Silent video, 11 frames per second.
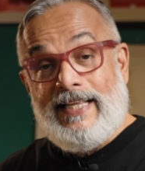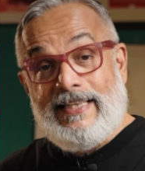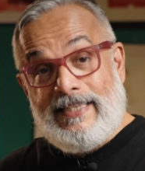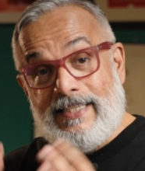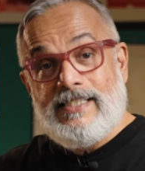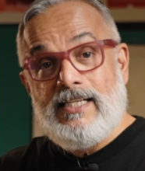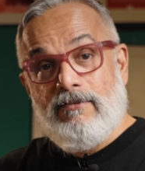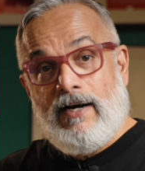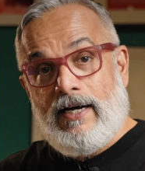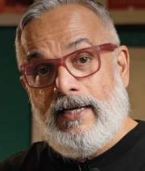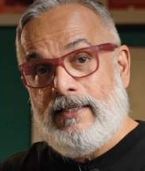this
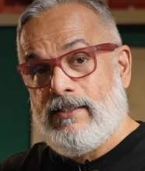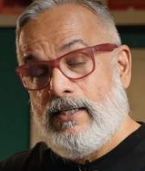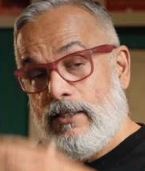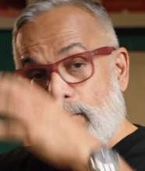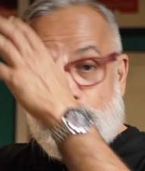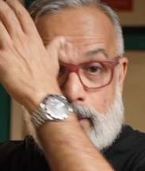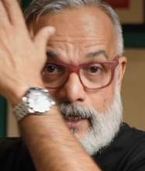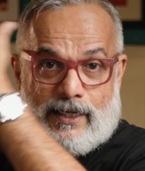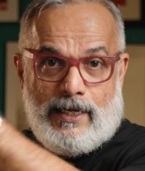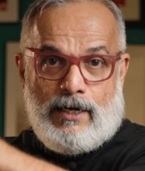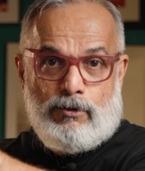device to the
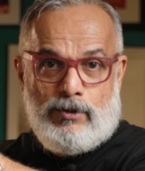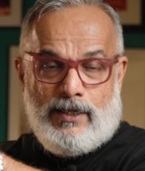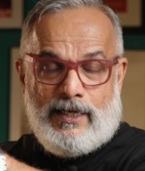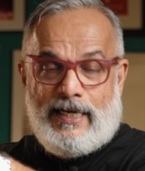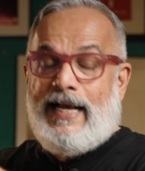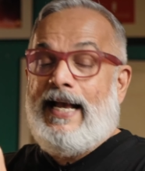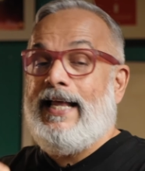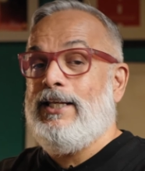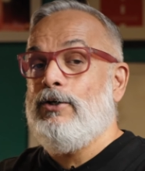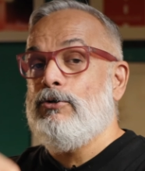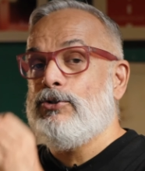cloud
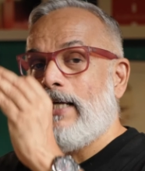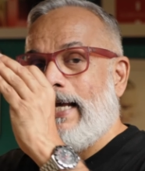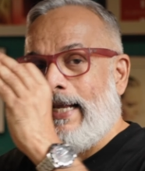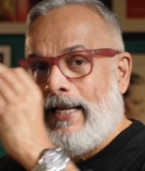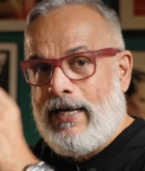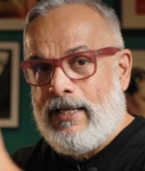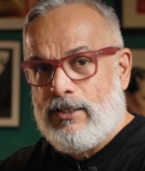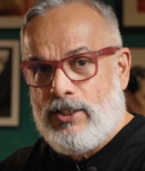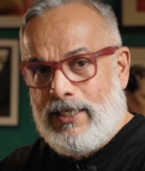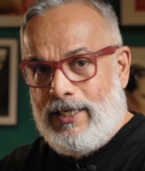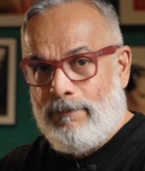and use
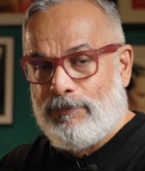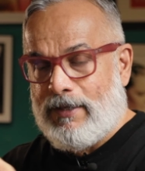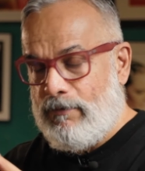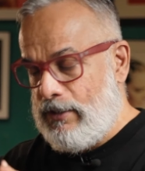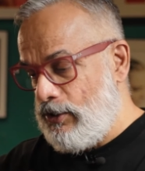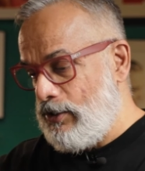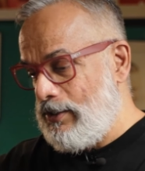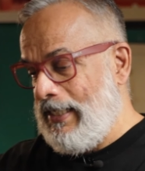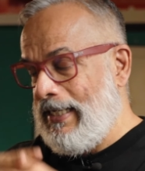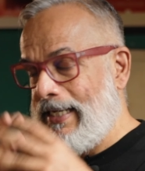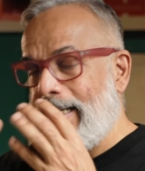LRT, which is
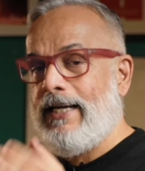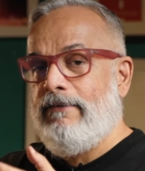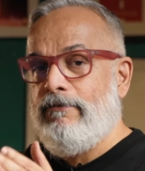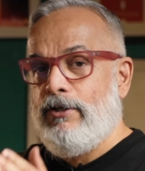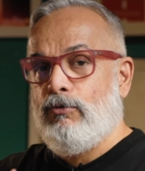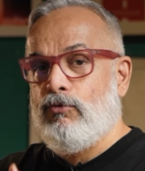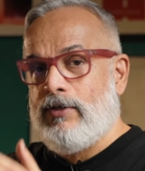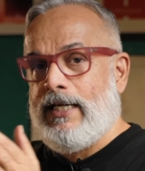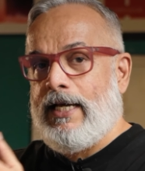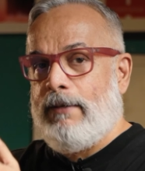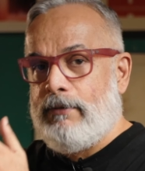the LiveU
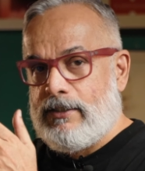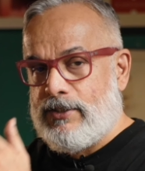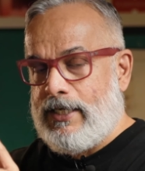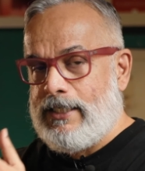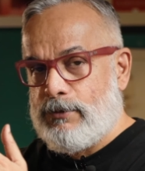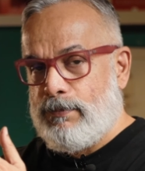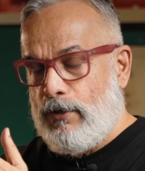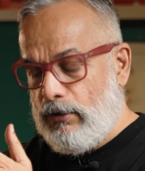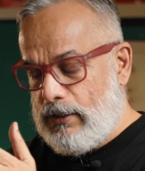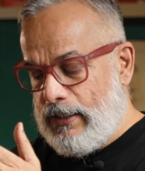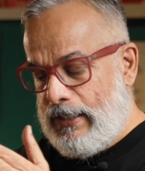Reliable
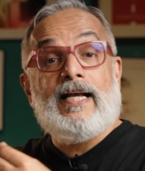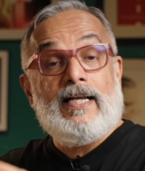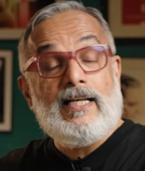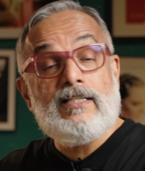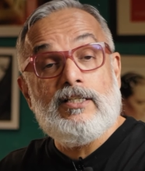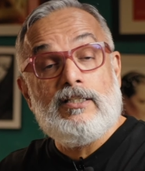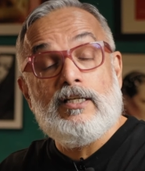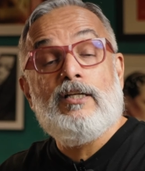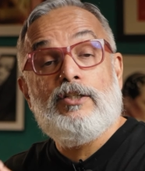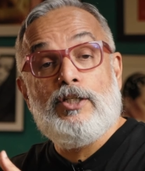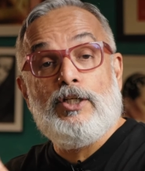Transport. Connect
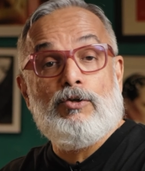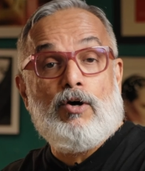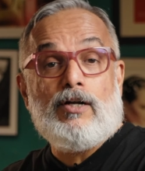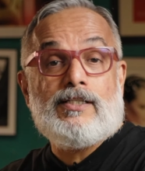it to your